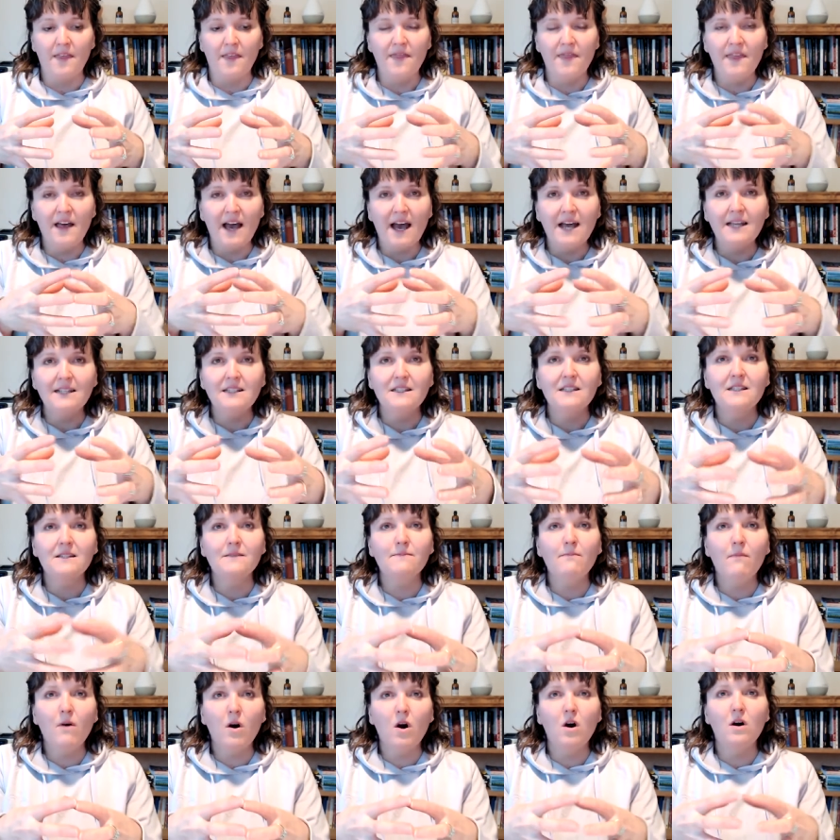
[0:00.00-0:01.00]
that
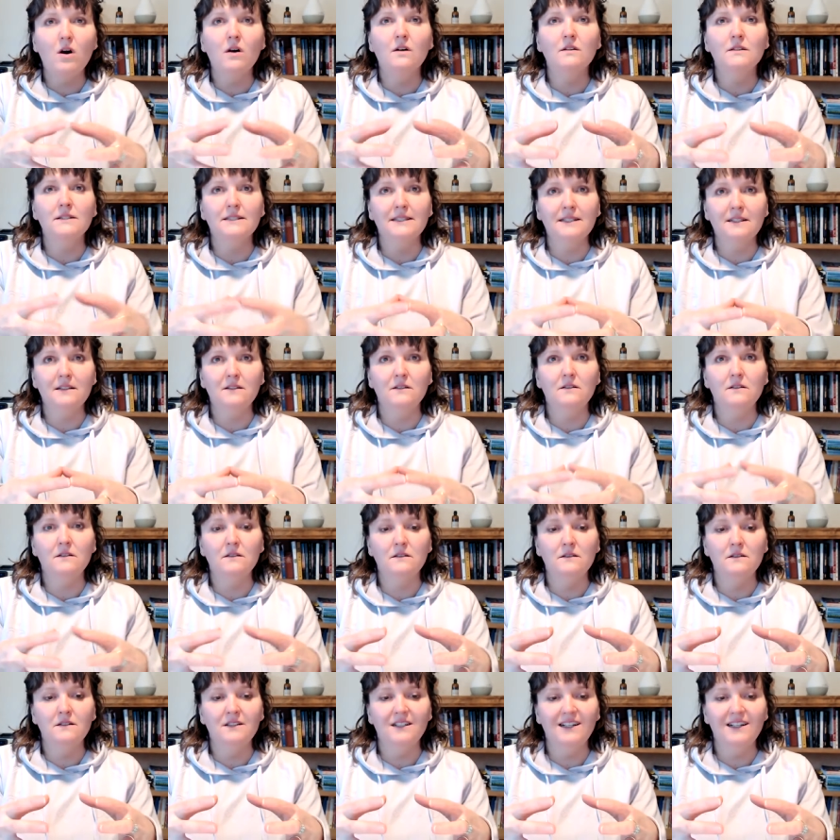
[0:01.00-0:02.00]
small
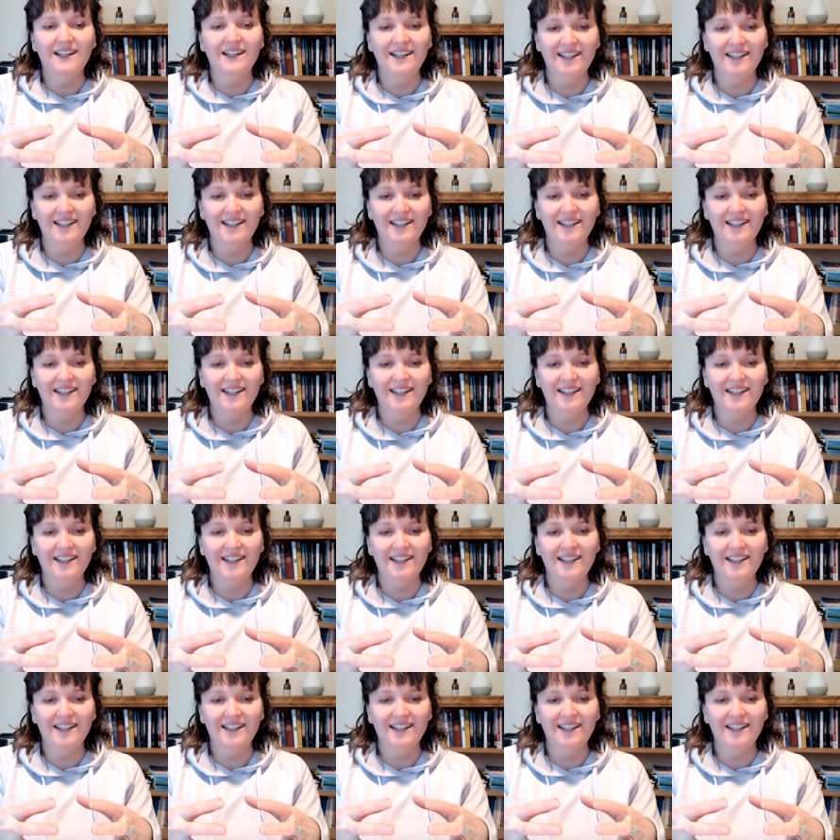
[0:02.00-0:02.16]
little